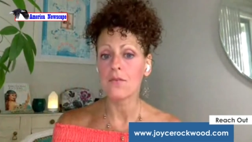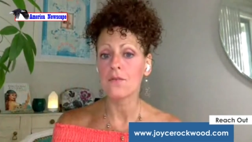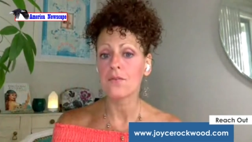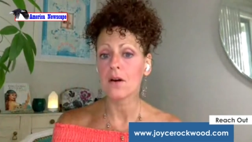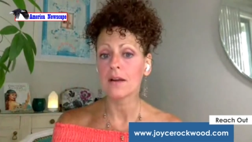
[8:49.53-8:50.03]

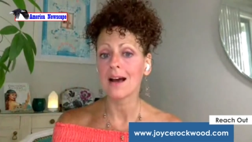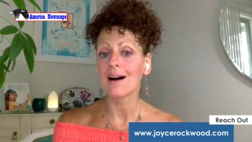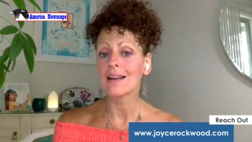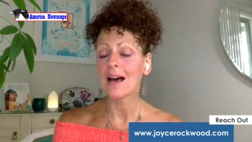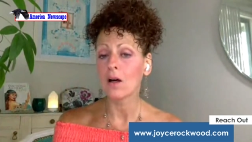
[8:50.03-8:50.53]
very
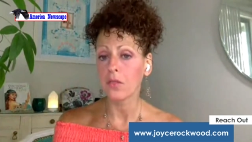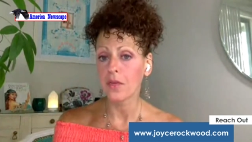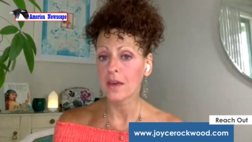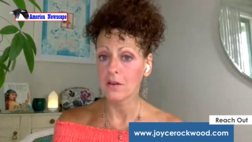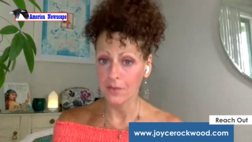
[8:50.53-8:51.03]

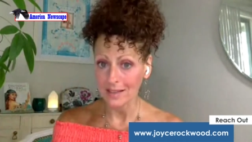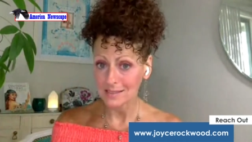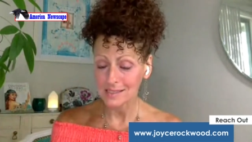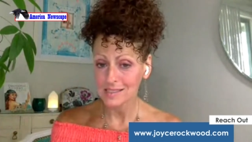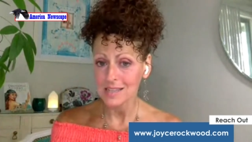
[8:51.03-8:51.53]
unhealthy
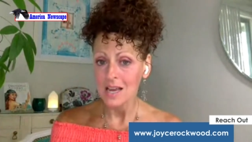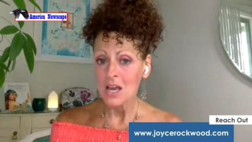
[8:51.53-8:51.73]
events.